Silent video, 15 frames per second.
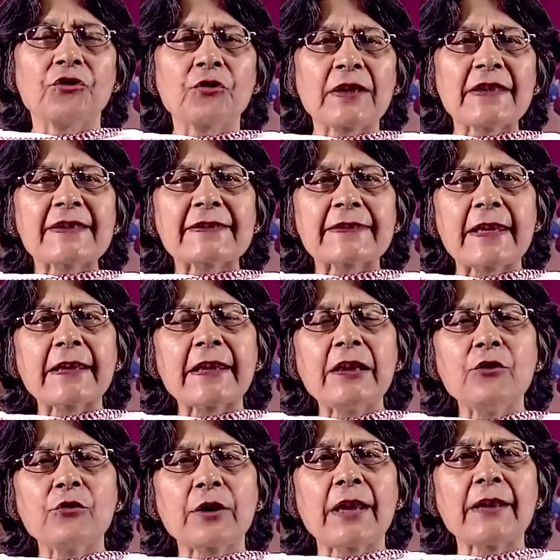you can take a
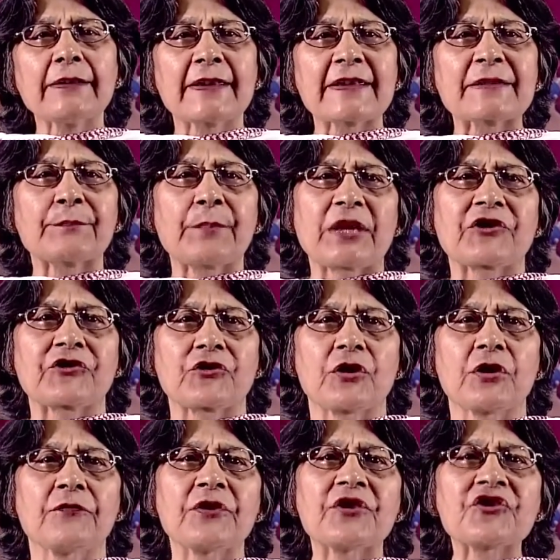look at this
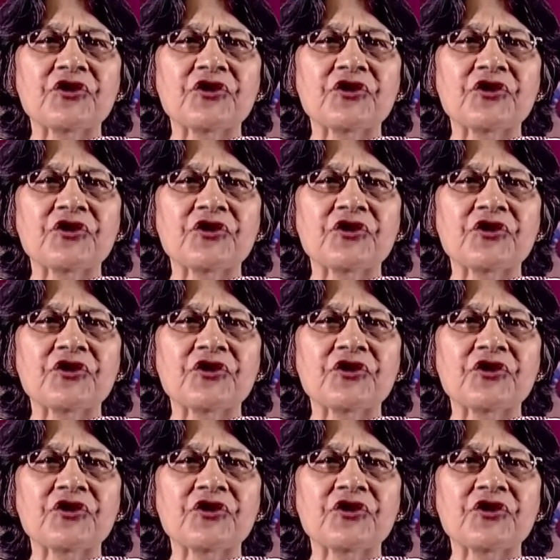picture which